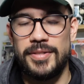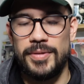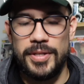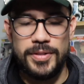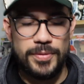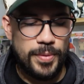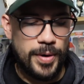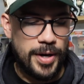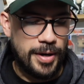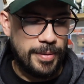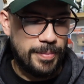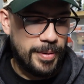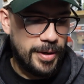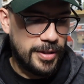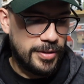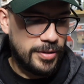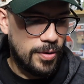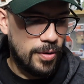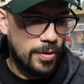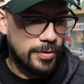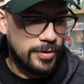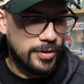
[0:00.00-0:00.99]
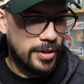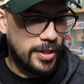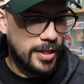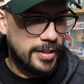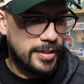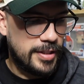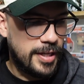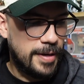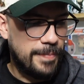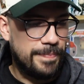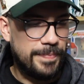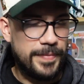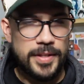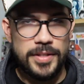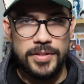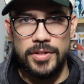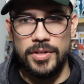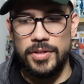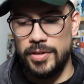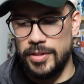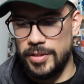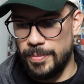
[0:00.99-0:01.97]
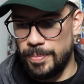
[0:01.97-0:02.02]
It's weird, but it's cool. So let's see. So
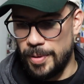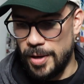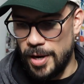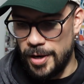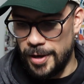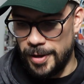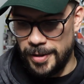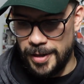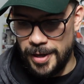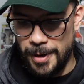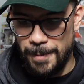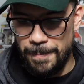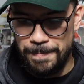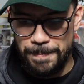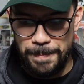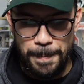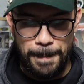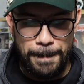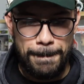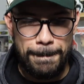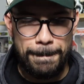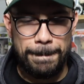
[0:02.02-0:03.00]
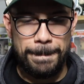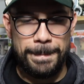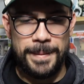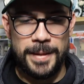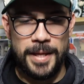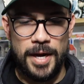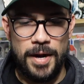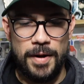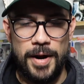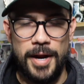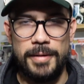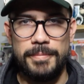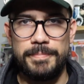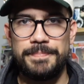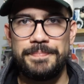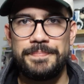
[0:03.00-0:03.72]
there is a Pog in there. All right.